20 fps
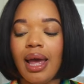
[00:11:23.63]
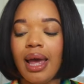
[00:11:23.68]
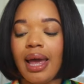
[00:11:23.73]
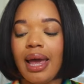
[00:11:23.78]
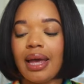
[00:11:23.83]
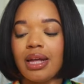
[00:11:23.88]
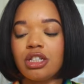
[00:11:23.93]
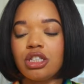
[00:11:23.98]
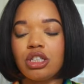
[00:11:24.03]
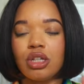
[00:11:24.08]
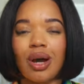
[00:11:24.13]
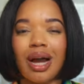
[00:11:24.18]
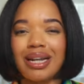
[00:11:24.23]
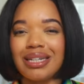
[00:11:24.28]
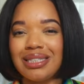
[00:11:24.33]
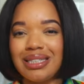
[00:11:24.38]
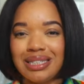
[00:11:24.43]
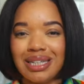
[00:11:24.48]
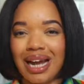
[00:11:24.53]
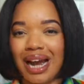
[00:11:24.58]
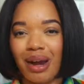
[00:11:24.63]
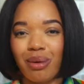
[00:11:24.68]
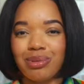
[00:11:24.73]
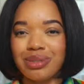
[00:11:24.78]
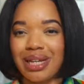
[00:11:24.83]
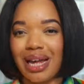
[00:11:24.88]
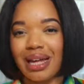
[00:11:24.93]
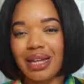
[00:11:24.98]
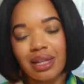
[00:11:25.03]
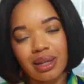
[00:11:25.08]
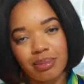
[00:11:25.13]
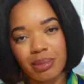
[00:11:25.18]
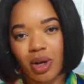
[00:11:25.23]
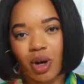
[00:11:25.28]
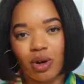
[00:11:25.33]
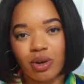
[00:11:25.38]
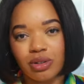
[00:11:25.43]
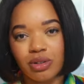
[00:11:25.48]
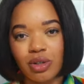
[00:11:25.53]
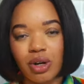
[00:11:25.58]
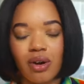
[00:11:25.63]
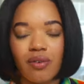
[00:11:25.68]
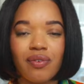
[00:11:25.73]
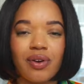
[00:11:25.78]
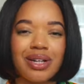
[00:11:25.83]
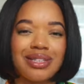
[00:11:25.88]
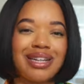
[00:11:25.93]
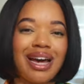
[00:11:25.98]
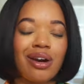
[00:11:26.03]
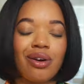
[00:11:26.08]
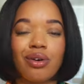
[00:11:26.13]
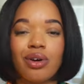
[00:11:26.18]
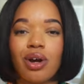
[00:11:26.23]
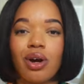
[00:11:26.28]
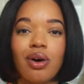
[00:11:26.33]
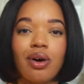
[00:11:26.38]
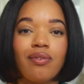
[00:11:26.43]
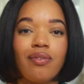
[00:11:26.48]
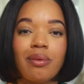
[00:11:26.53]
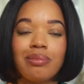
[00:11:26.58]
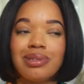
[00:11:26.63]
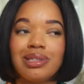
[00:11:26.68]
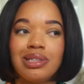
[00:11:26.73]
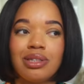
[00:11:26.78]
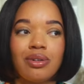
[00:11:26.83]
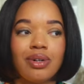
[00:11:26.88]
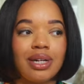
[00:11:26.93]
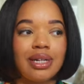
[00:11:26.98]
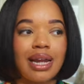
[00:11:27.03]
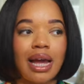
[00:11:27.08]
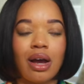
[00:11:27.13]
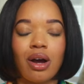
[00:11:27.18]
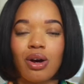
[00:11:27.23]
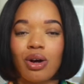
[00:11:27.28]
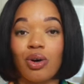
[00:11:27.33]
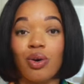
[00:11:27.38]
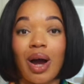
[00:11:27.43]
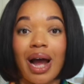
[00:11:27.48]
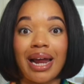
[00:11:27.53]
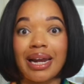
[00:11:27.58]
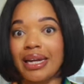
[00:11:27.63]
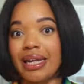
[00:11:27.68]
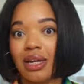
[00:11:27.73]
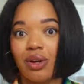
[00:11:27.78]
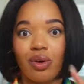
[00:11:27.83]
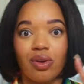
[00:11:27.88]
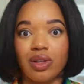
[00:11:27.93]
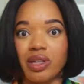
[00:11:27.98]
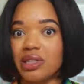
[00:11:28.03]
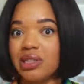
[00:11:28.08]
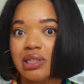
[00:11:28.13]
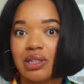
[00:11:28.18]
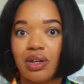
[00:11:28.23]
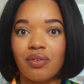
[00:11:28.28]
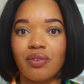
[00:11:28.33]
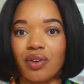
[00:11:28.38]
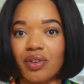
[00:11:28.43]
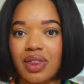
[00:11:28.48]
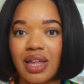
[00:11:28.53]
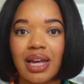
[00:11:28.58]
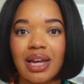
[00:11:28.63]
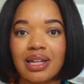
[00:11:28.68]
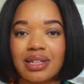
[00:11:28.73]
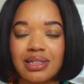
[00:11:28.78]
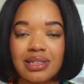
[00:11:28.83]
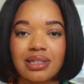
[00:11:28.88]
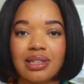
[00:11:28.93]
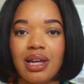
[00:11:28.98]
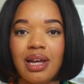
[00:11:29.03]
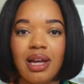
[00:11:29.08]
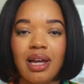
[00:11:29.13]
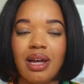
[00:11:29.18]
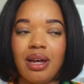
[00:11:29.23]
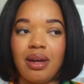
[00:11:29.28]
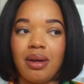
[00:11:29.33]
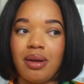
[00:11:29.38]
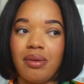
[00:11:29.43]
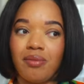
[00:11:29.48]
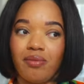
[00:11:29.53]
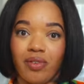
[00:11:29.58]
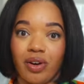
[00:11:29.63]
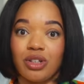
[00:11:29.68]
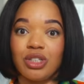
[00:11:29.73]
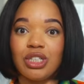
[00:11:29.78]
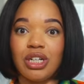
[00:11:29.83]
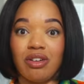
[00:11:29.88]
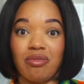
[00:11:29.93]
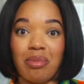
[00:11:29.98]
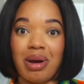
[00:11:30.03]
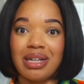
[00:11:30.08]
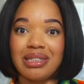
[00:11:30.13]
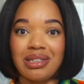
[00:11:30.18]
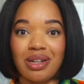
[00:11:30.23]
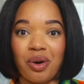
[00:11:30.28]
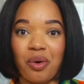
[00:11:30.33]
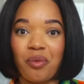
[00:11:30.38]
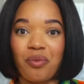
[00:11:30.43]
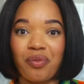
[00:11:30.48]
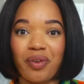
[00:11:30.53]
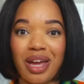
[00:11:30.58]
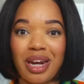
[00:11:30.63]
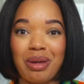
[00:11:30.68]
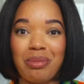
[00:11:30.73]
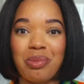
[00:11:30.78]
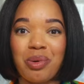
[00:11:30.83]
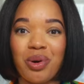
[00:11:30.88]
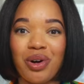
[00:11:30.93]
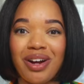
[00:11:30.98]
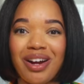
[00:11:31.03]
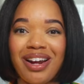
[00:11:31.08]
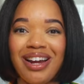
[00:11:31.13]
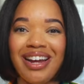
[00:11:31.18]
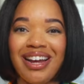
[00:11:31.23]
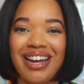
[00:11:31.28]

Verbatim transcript: And so I was like, let me hold off, because I don't know if I'm still in that whole I need all these silver things version of myself anymore.